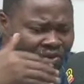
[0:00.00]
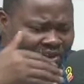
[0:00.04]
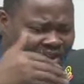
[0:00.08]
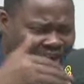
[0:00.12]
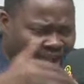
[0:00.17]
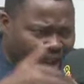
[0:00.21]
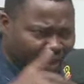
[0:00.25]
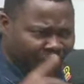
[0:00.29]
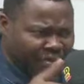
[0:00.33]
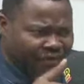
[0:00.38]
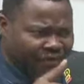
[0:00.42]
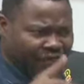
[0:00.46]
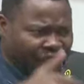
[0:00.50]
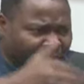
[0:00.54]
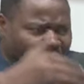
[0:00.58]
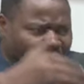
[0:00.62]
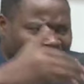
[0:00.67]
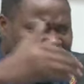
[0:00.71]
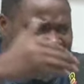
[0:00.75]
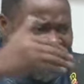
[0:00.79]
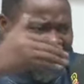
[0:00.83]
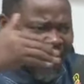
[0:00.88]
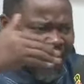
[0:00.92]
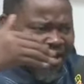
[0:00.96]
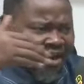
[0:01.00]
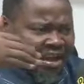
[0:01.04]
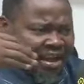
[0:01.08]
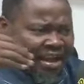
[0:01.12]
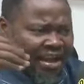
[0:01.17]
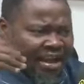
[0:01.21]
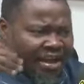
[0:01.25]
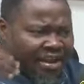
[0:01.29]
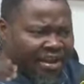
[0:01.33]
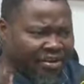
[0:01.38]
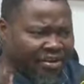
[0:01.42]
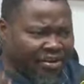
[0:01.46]
coming from
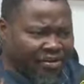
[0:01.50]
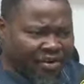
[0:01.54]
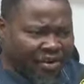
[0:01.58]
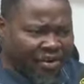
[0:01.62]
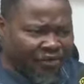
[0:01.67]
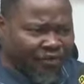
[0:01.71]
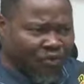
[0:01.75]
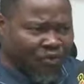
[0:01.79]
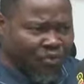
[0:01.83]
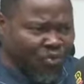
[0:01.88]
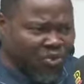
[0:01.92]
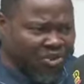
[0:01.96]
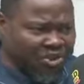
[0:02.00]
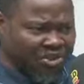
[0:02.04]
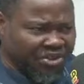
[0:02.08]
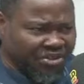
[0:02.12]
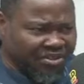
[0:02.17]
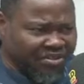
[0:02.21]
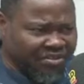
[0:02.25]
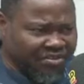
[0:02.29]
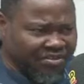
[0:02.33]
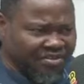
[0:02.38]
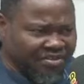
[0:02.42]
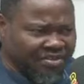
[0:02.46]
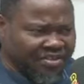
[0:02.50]
the revolution,